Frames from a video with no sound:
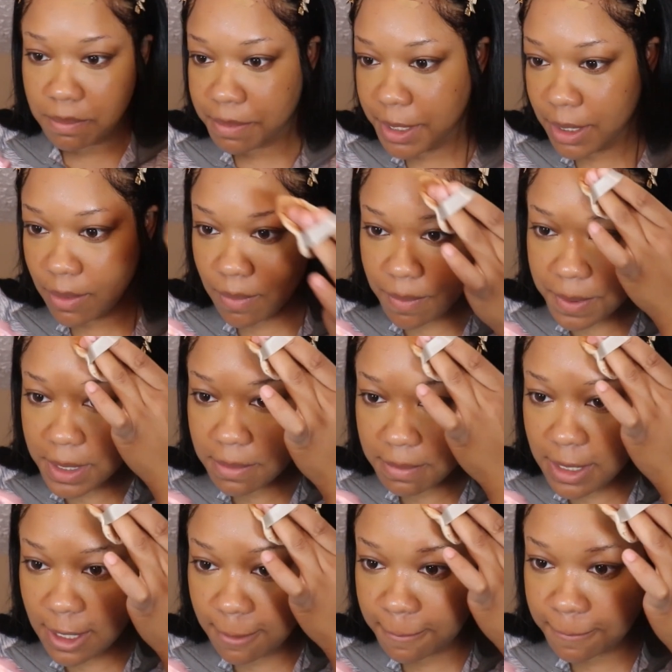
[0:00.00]
But it wouldn't
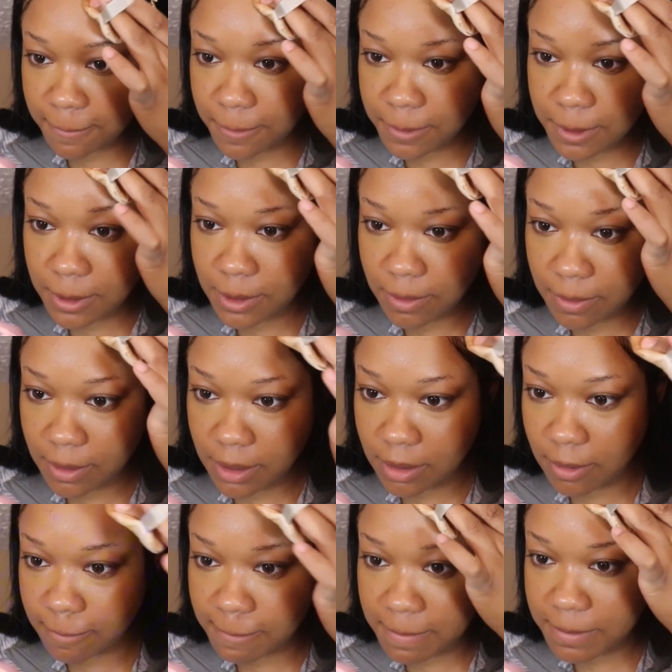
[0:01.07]
be a full
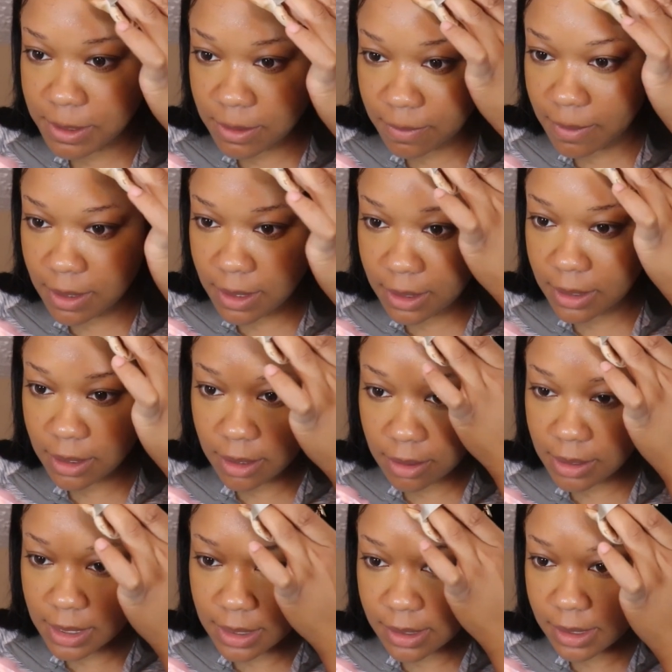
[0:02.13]
tutorial if I'm just wearing a little
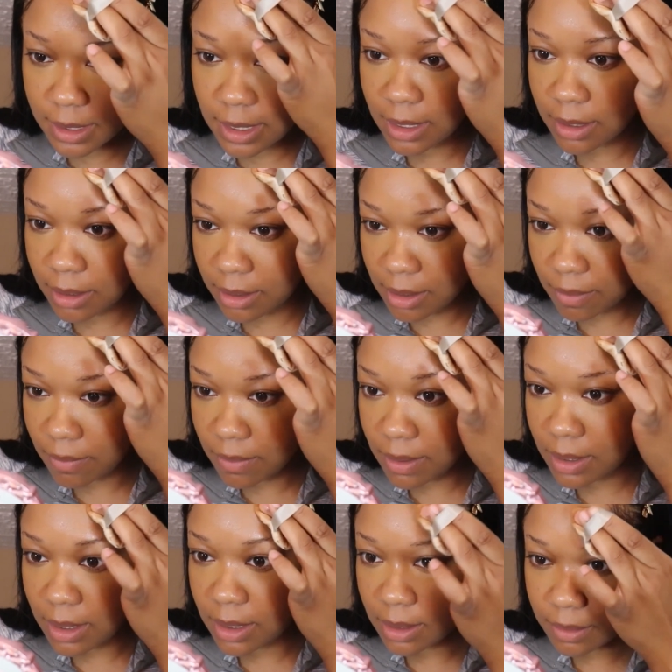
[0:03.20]
concealer, now
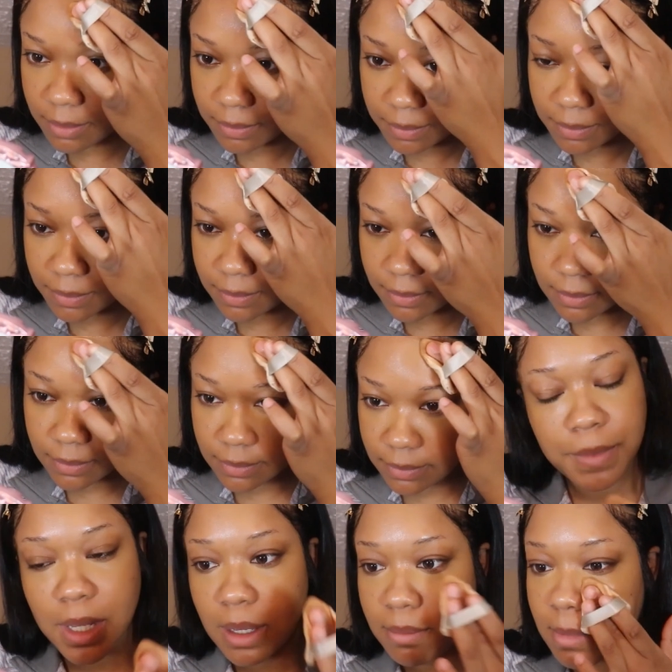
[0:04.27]
would it?
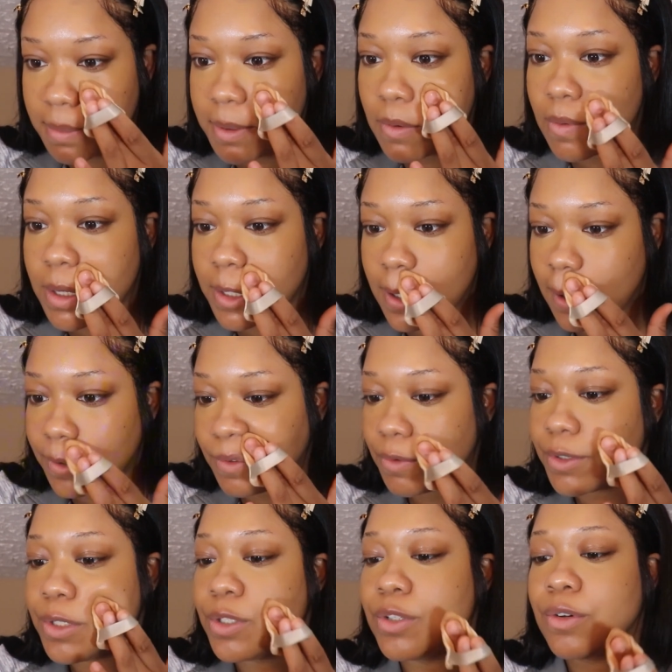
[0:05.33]
Maybe one day I'll do
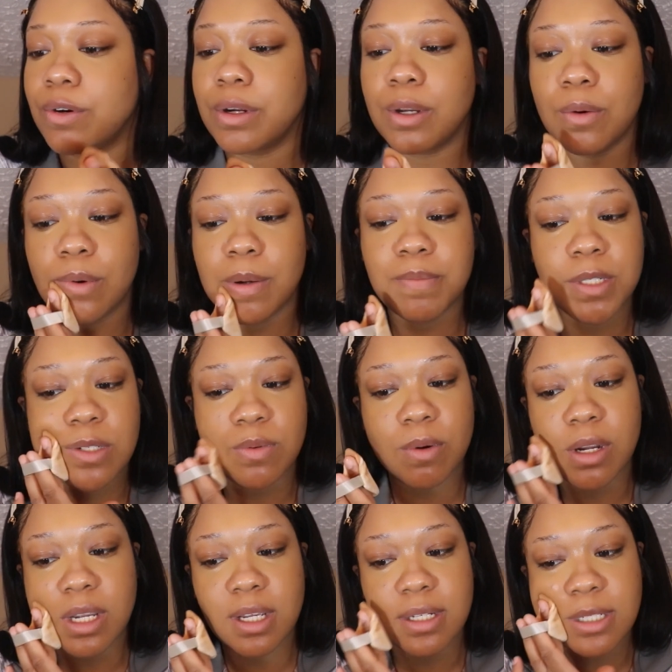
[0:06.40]
a tutorial where I'm just
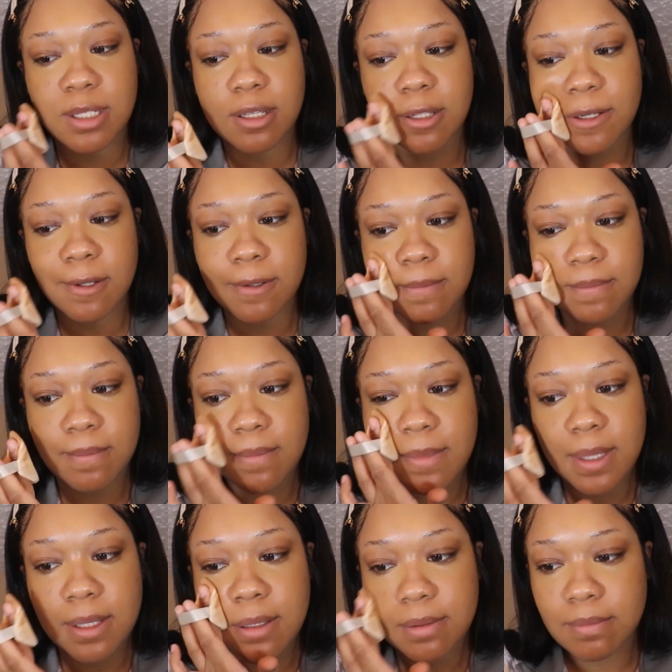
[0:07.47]
wearing concealer.
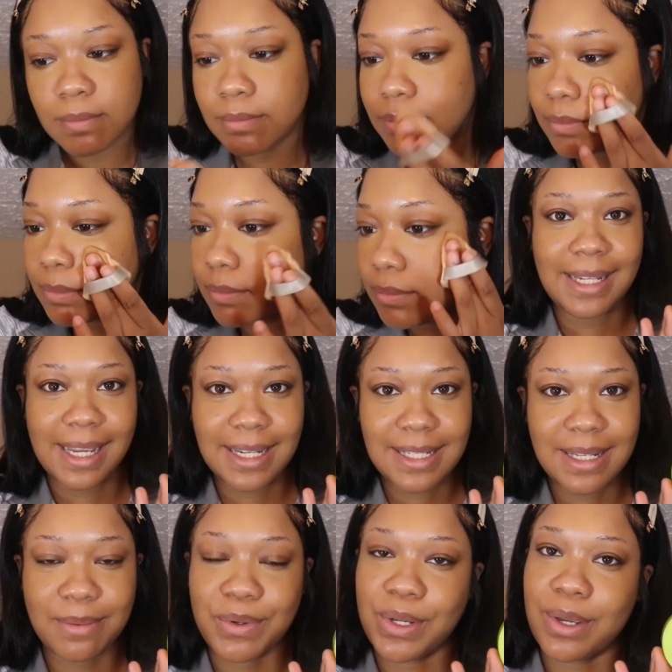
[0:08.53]
Next,
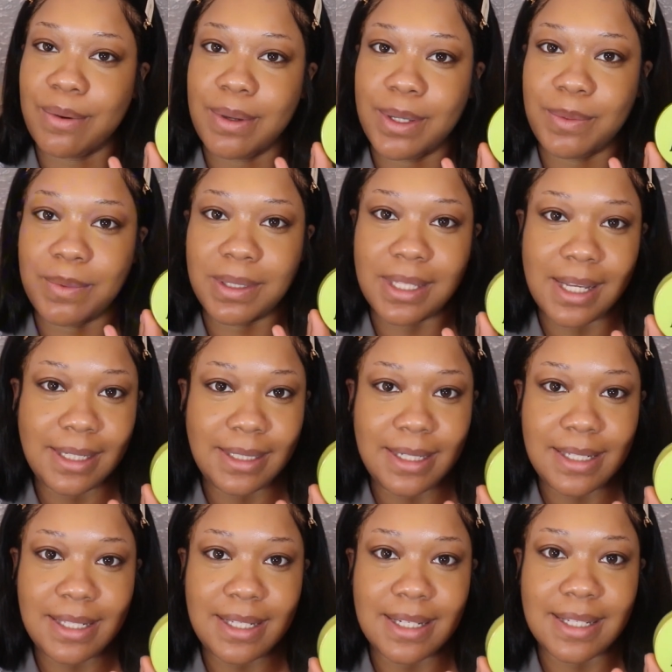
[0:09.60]
I'm gonna go in with
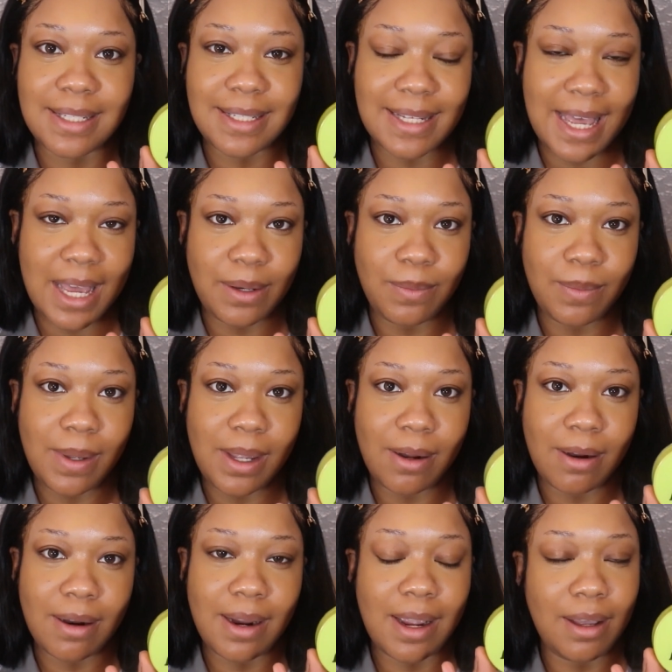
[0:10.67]
Unlicia's Satin
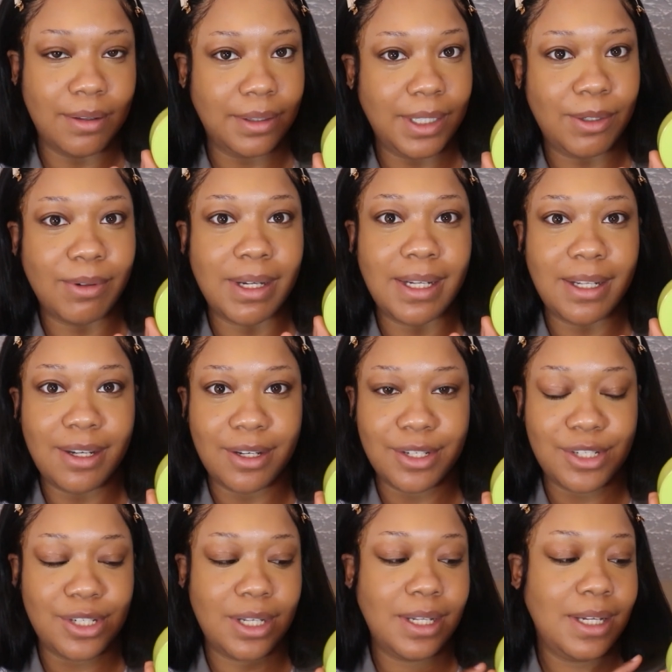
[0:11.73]
Wear Healthy Green
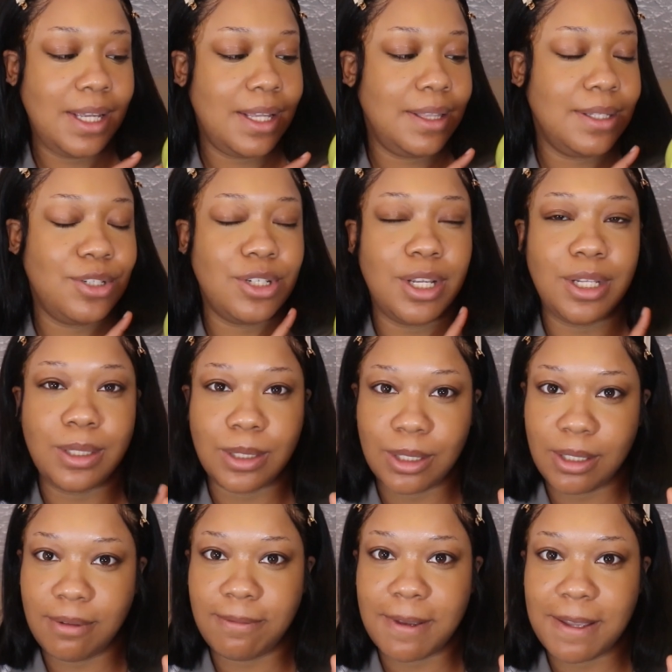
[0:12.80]
Cushion in the shade
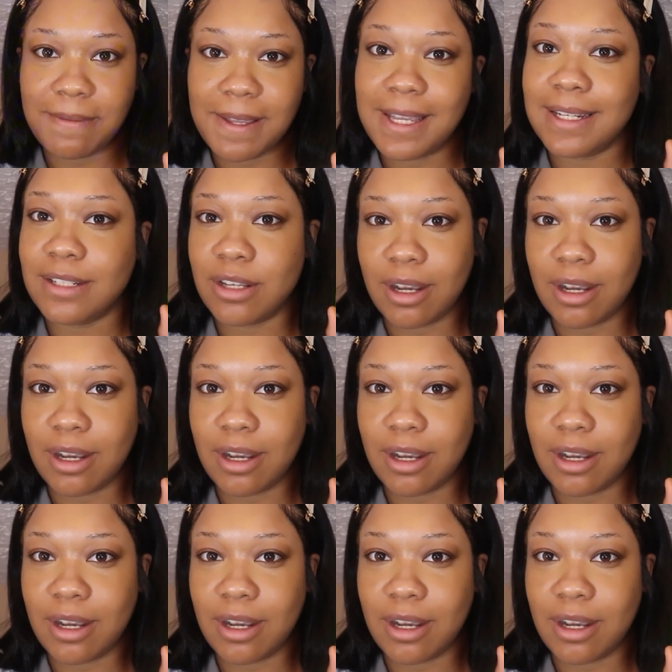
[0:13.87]
35 in